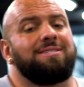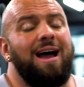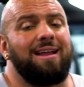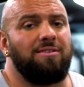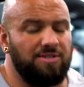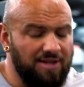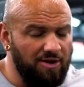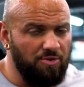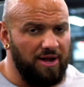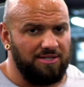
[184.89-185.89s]

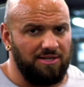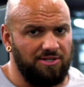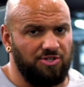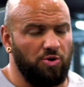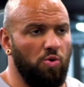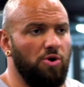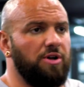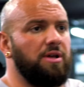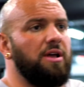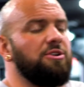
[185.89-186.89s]
side raises to
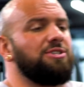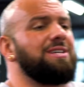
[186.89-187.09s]
work your